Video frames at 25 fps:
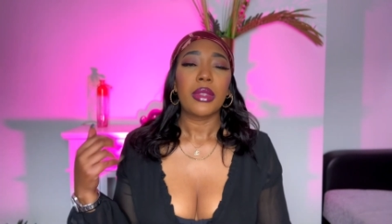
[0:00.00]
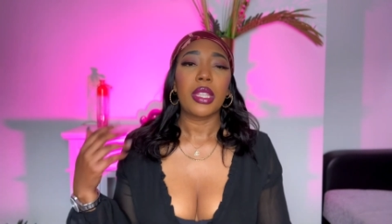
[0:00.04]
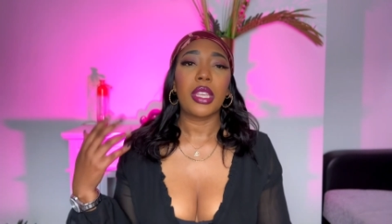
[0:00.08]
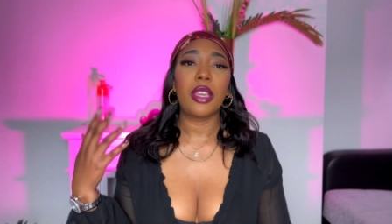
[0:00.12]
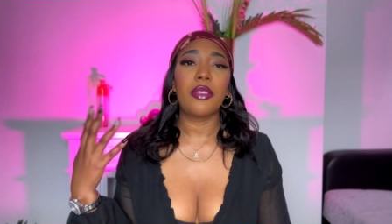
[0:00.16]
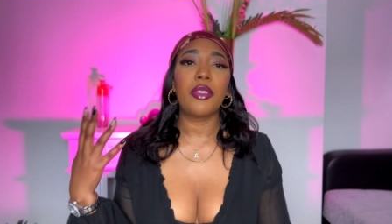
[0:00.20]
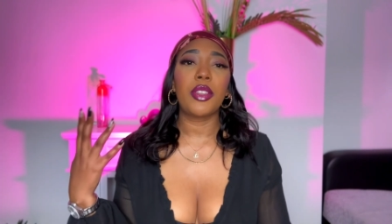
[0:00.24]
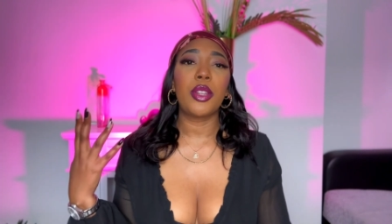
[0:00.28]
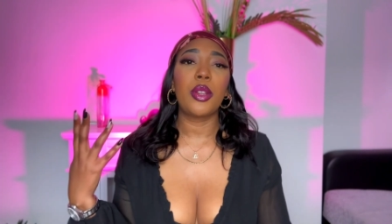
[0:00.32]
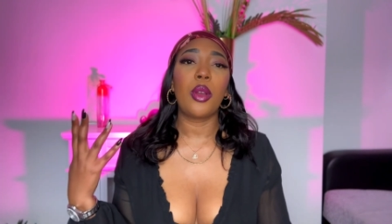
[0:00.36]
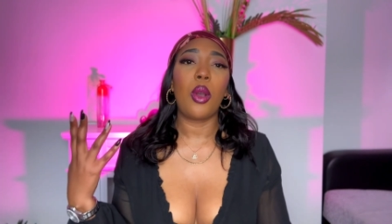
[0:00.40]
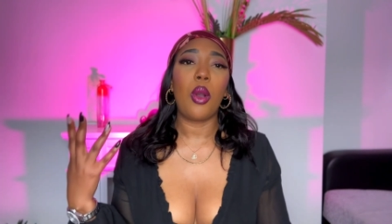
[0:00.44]

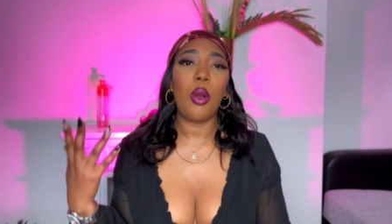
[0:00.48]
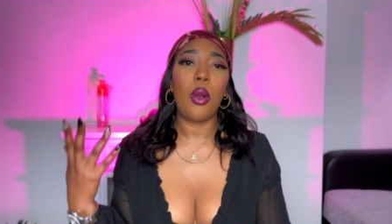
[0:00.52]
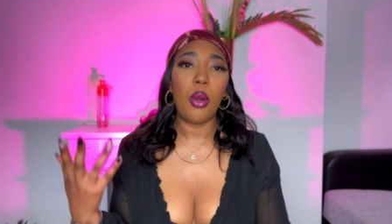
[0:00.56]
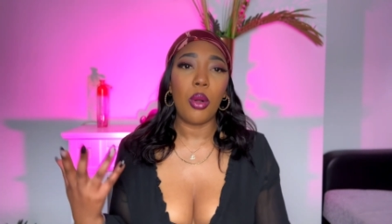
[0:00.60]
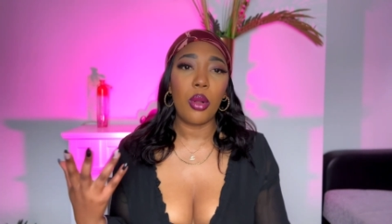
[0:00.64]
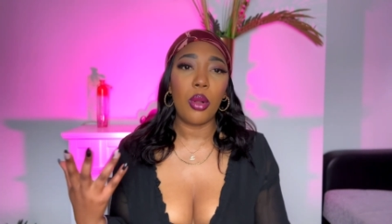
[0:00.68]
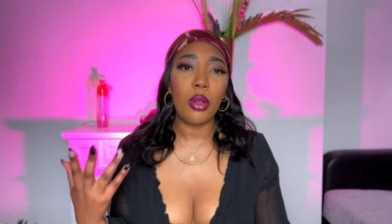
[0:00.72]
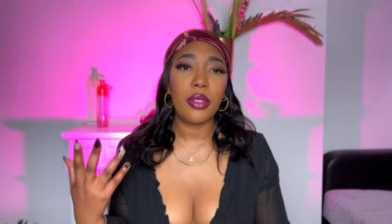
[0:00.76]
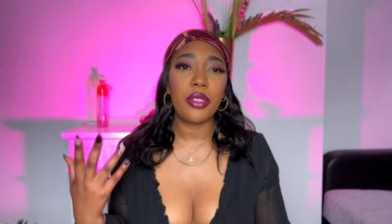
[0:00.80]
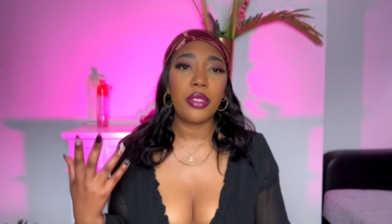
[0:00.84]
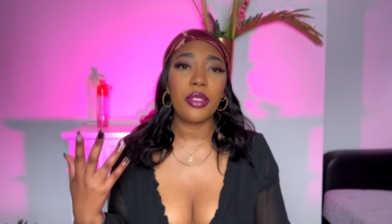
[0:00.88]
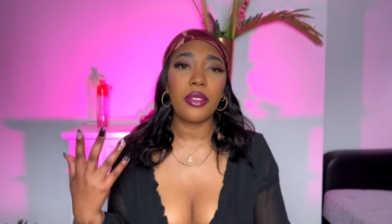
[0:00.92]
Given
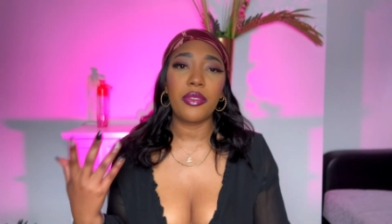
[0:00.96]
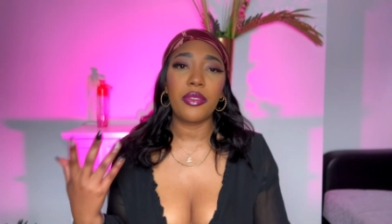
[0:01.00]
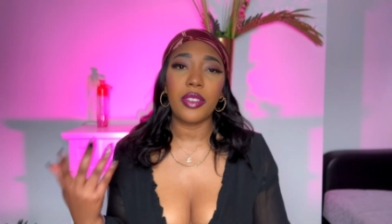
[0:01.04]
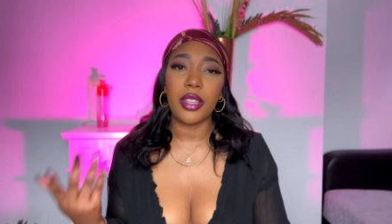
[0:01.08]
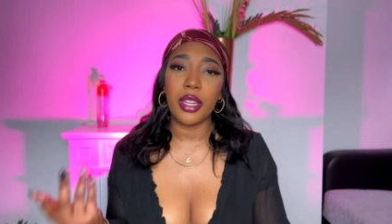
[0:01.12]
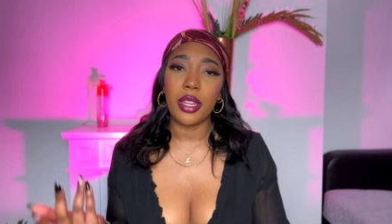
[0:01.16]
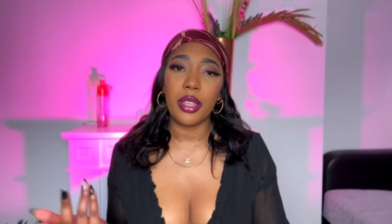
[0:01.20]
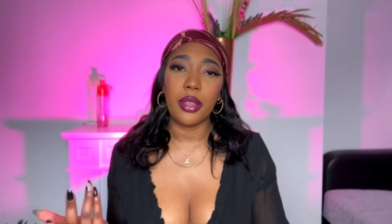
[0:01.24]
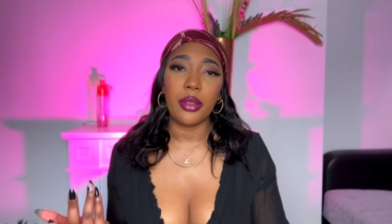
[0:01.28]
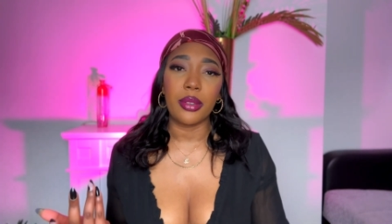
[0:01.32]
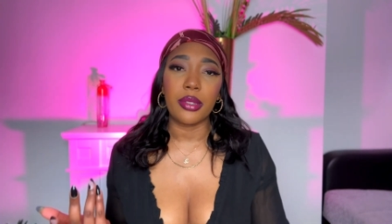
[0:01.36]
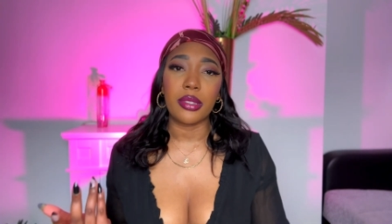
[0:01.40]
all the
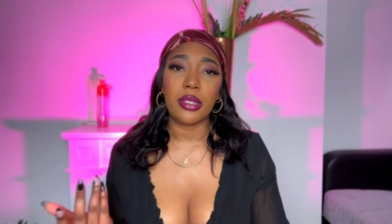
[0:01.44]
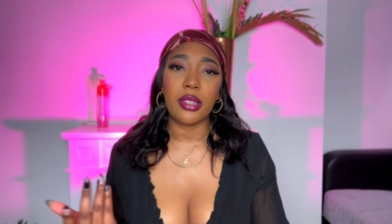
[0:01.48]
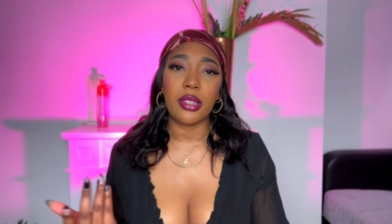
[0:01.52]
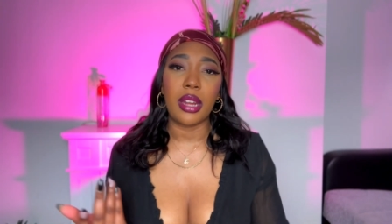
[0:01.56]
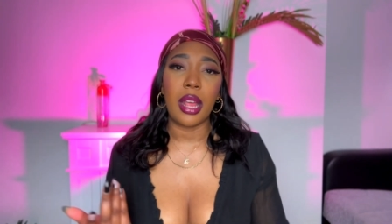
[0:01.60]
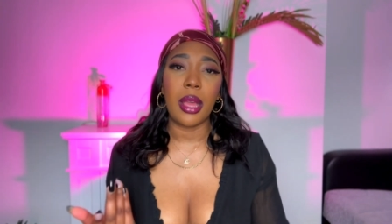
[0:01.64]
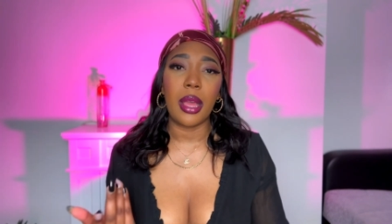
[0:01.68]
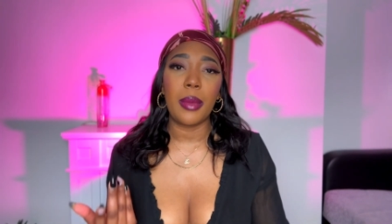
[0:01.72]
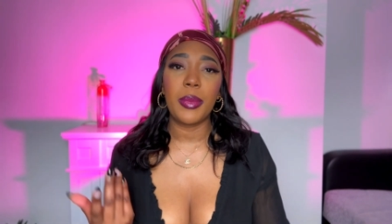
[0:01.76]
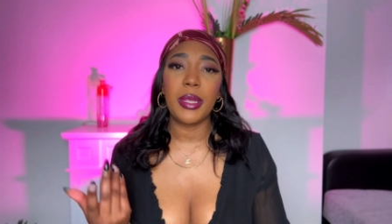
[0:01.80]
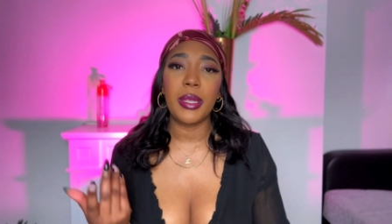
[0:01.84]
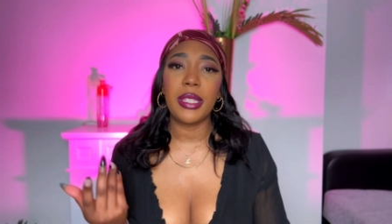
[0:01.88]
videos that
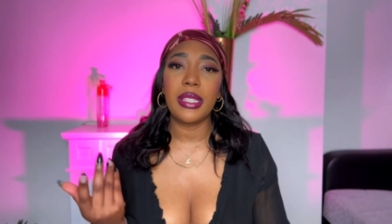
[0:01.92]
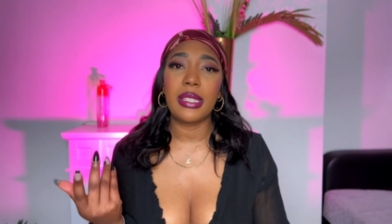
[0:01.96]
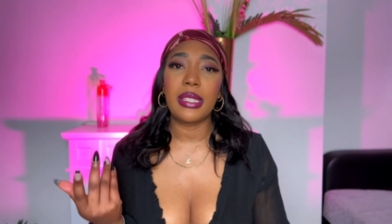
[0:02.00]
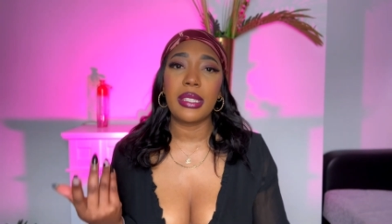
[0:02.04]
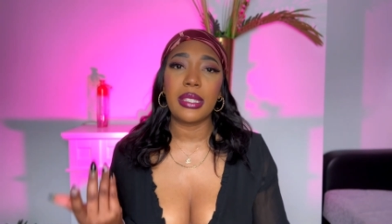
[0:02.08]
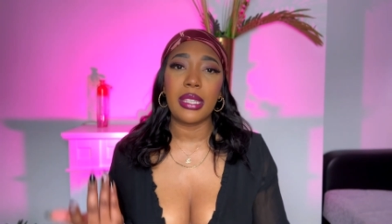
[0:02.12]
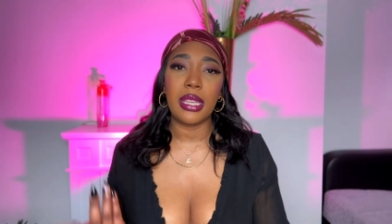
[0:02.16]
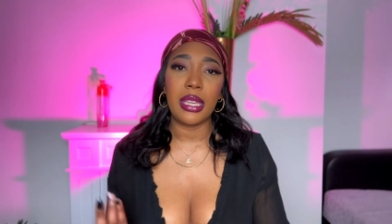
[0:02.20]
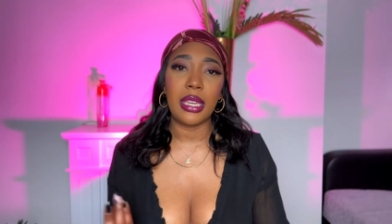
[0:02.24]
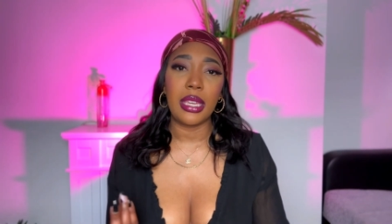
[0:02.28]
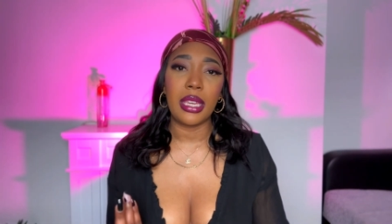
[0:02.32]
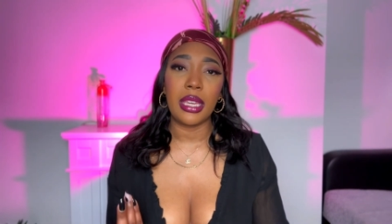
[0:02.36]
I've been
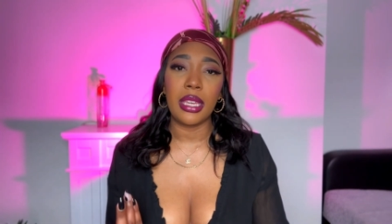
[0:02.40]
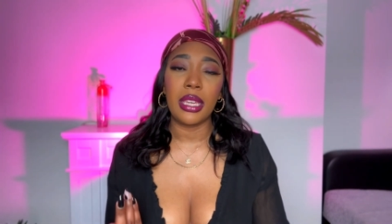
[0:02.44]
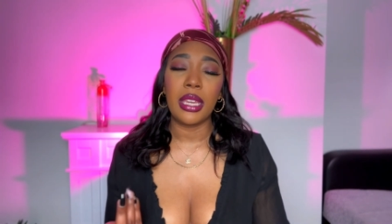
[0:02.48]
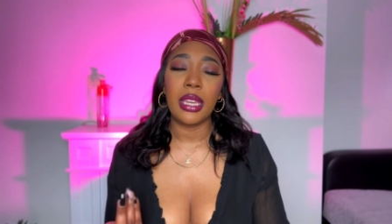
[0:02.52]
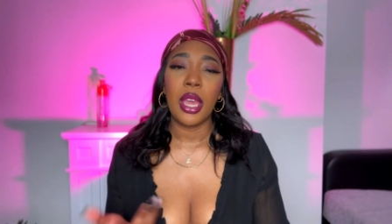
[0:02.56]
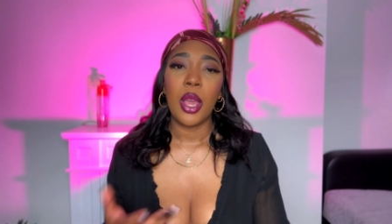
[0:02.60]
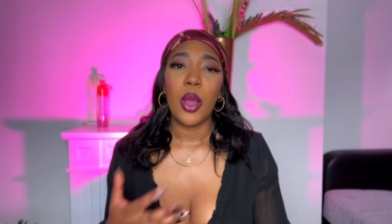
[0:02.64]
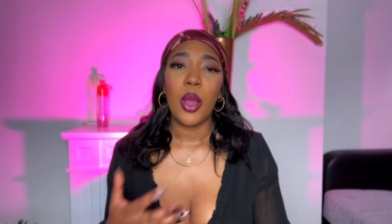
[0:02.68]
seeing,